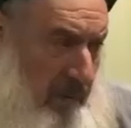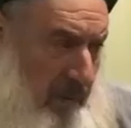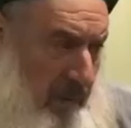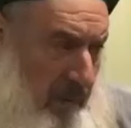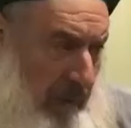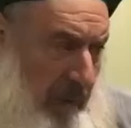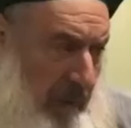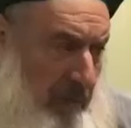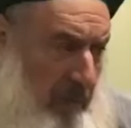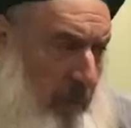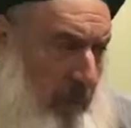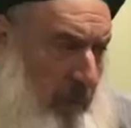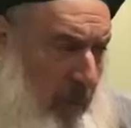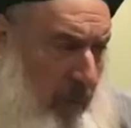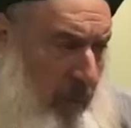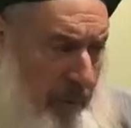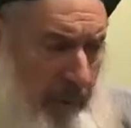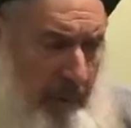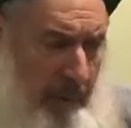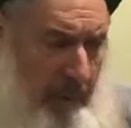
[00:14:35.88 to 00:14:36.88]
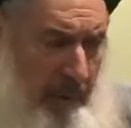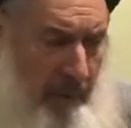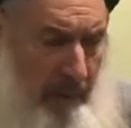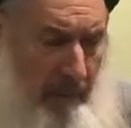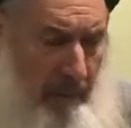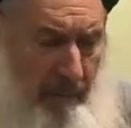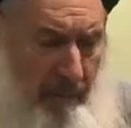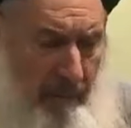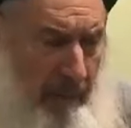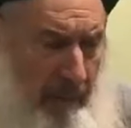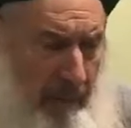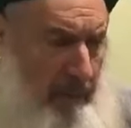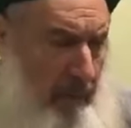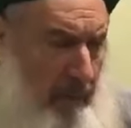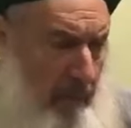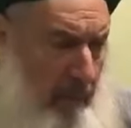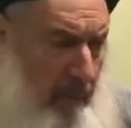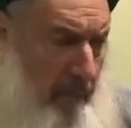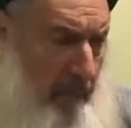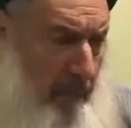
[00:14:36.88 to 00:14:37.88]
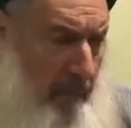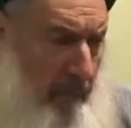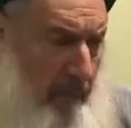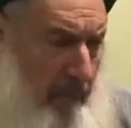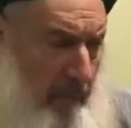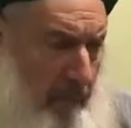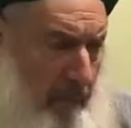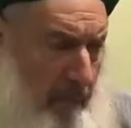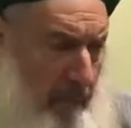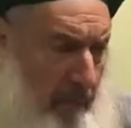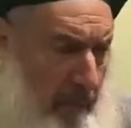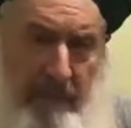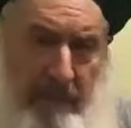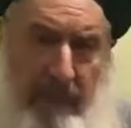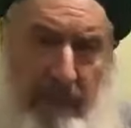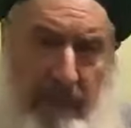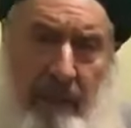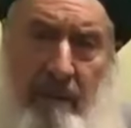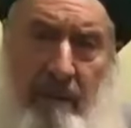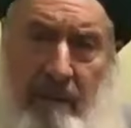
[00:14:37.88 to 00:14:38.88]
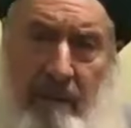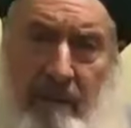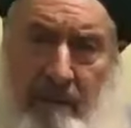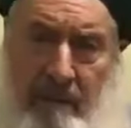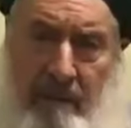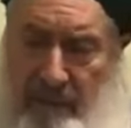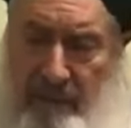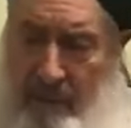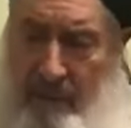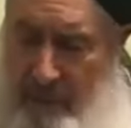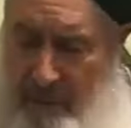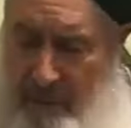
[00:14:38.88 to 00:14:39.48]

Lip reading: Qalbu Mu'min by Turab. We said it before.